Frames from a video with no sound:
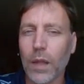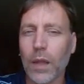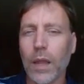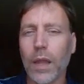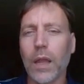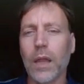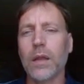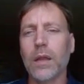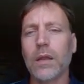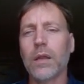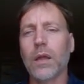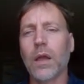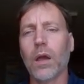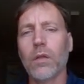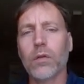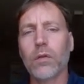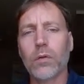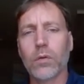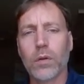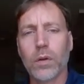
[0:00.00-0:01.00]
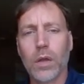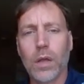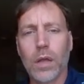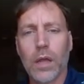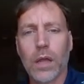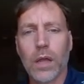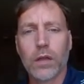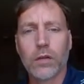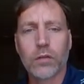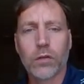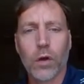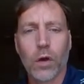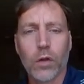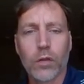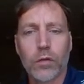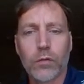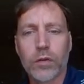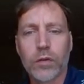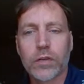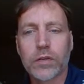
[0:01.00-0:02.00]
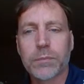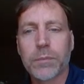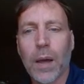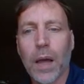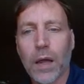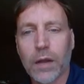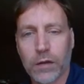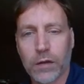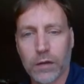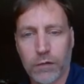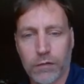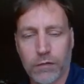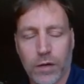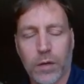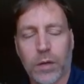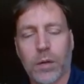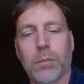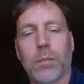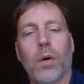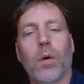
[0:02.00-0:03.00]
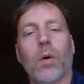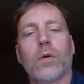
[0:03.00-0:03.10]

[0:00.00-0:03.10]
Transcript: And the other is called the responding variable,